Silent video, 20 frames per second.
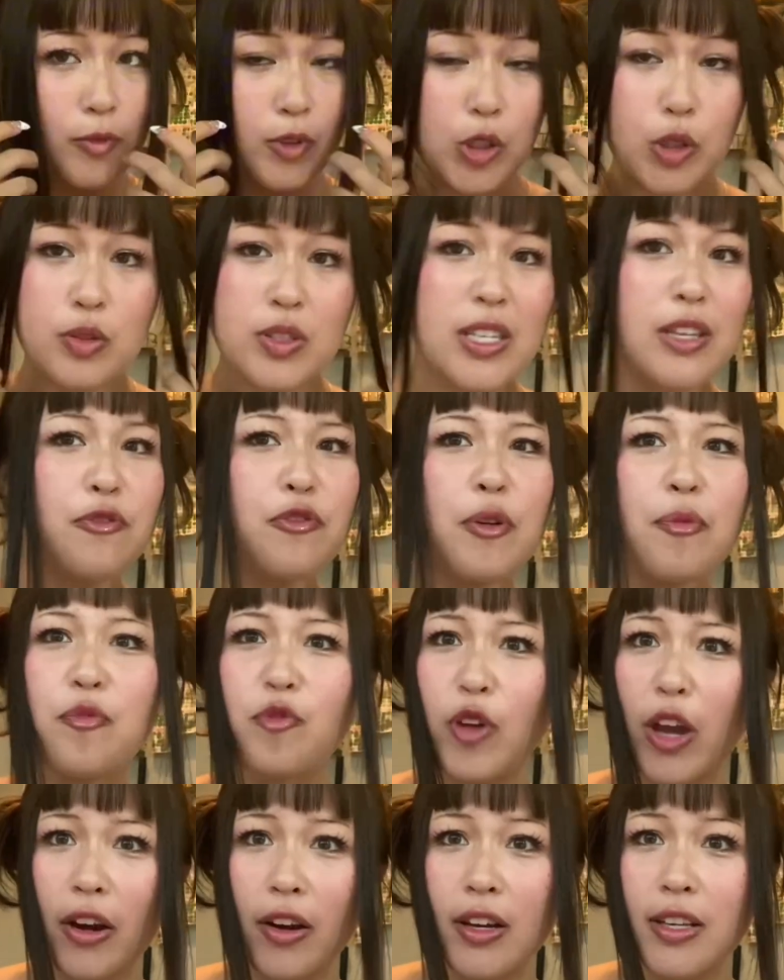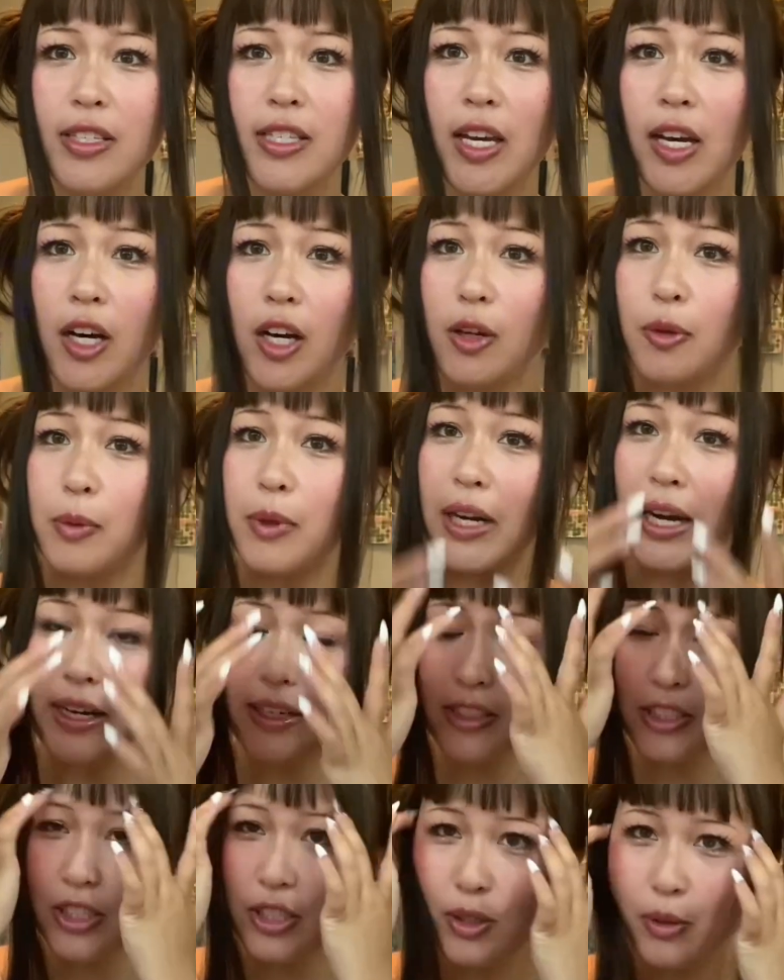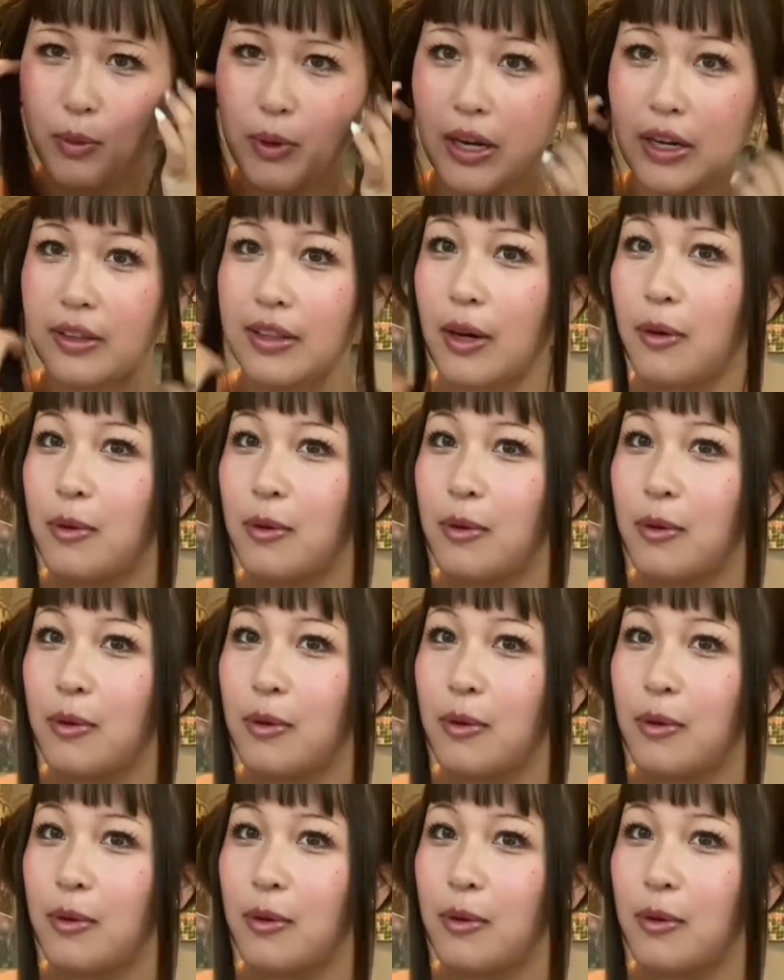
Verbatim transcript: Lucy from Fairy Tail would actually wear. That